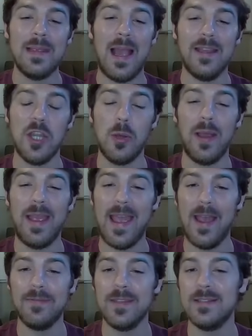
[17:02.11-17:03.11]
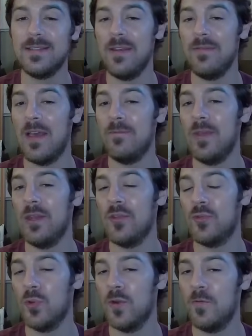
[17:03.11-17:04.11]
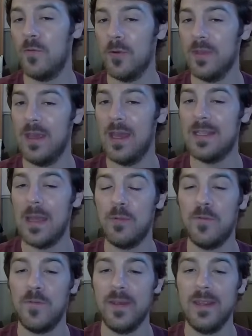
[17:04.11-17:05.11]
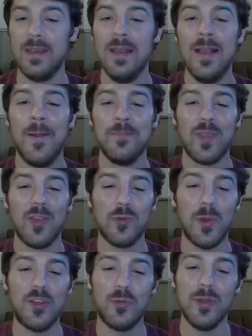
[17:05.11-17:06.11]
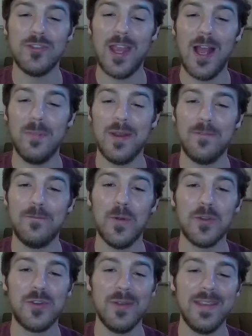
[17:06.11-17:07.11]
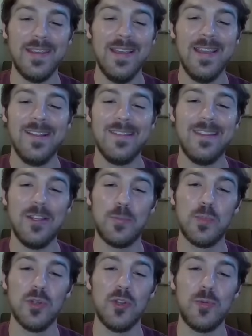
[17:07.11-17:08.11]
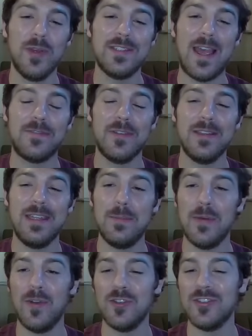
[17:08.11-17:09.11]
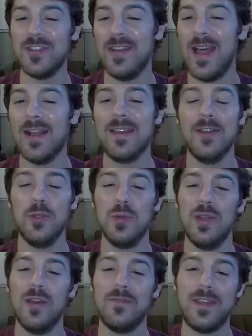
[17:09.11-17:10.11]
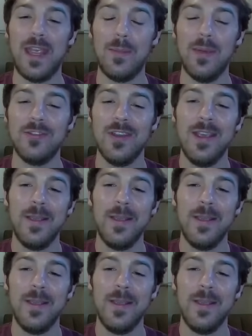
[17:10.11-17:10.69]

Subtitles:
I know I have to save that Venusaur for the Tapu Fini, so I switch out, but unfortunately, these Brutal Swings after the debuff are just not going to do enough damage,